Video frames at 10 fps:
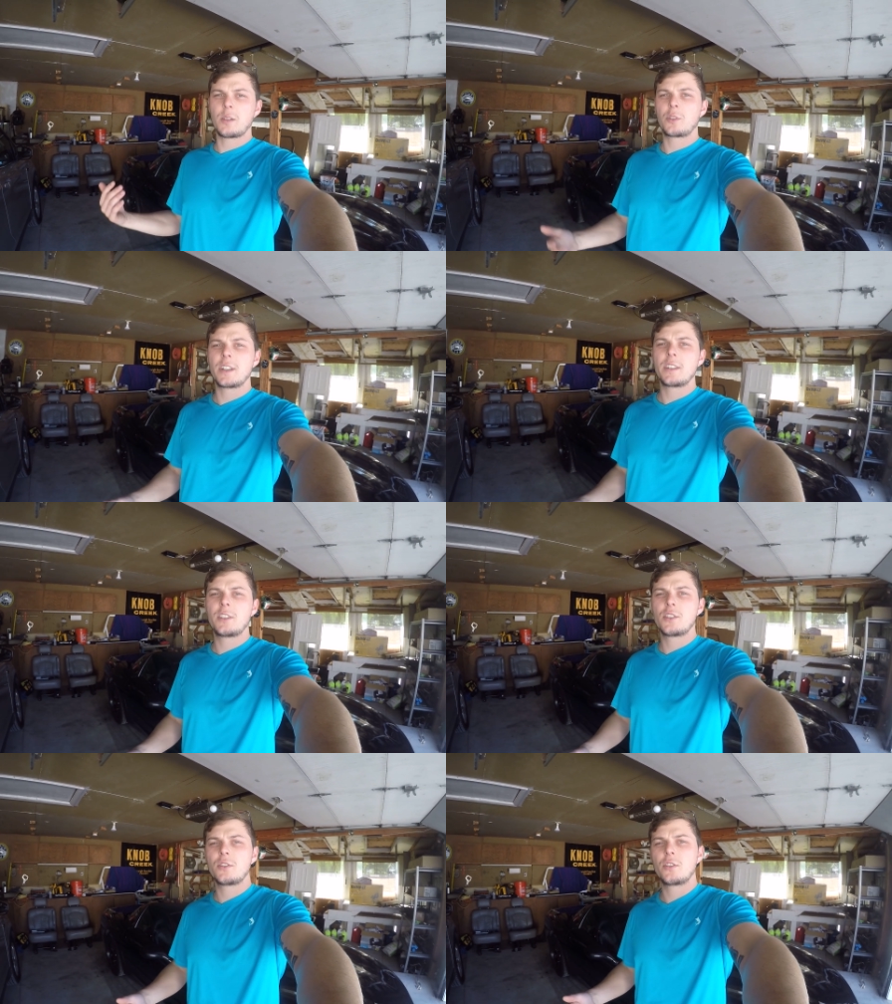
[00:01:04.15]
upgrade they
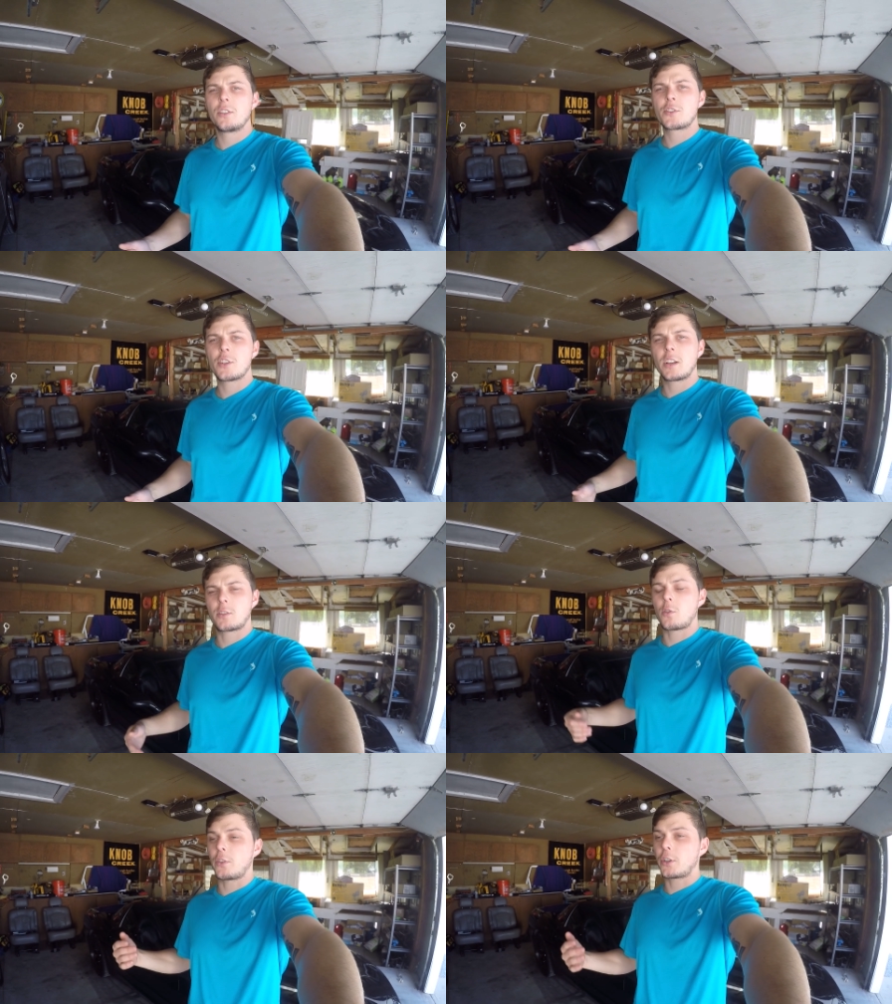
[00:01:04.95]
should do to their
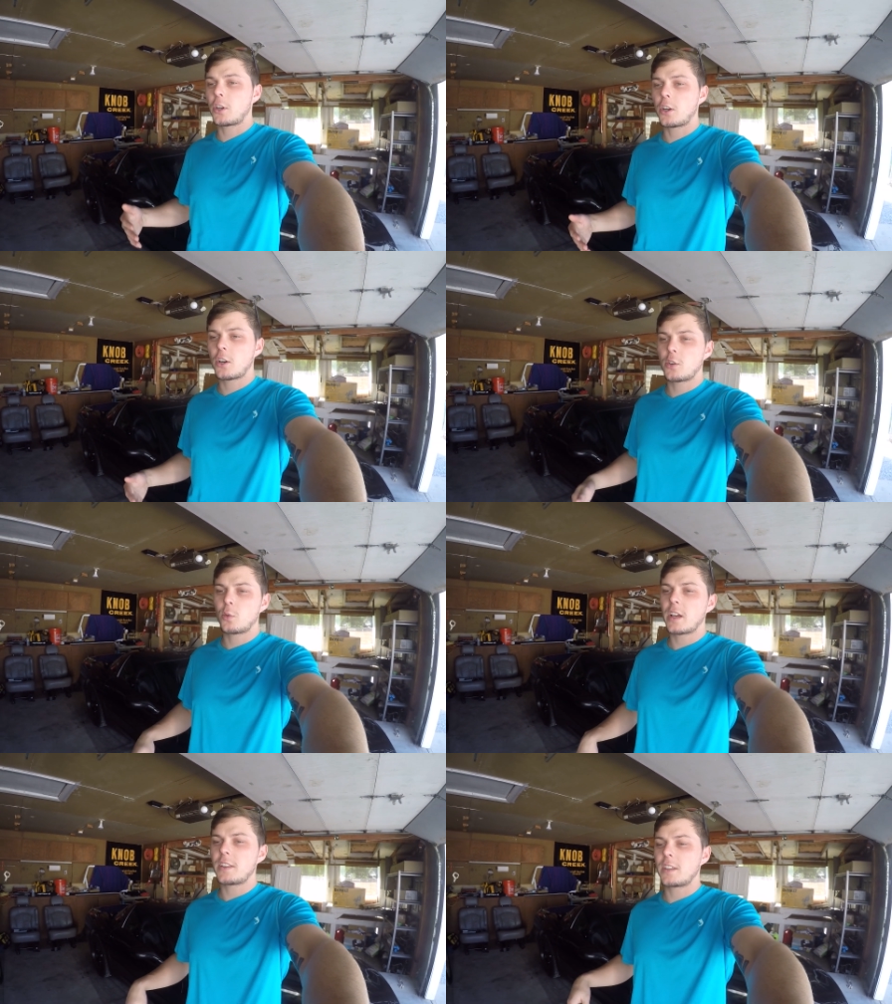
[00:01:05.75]
truck or their car, or
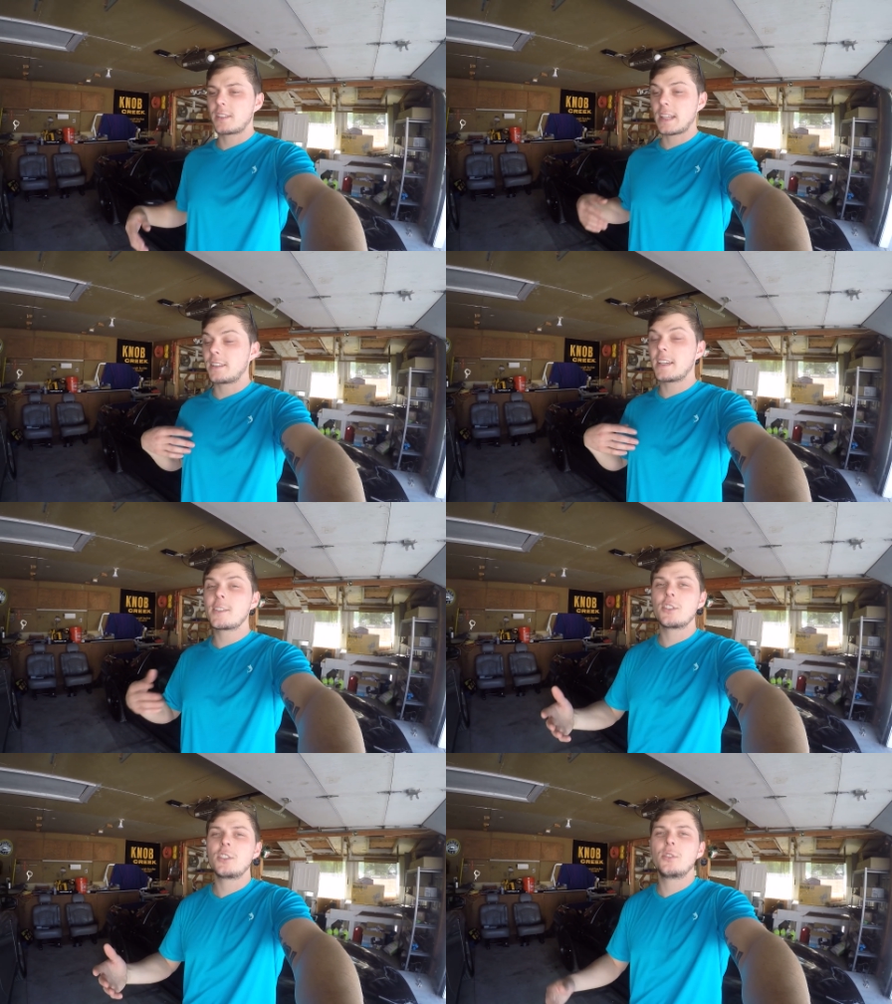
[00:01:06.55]
what I think that they
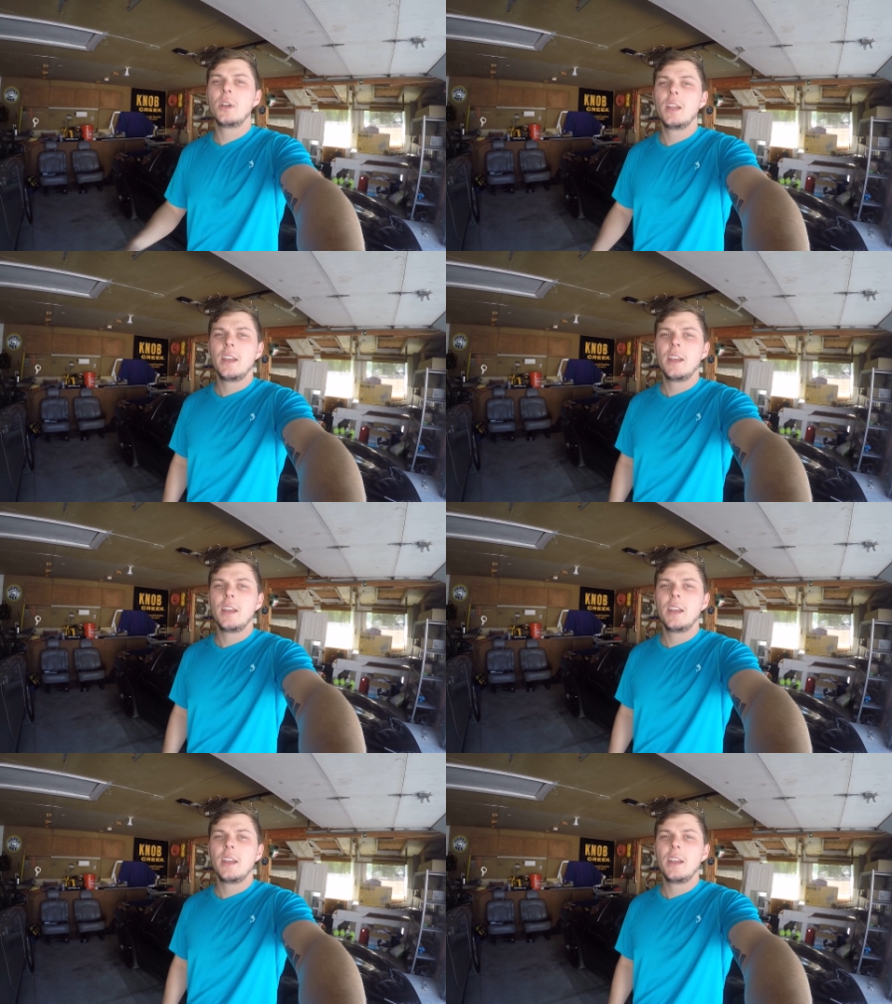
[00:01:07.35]
should do.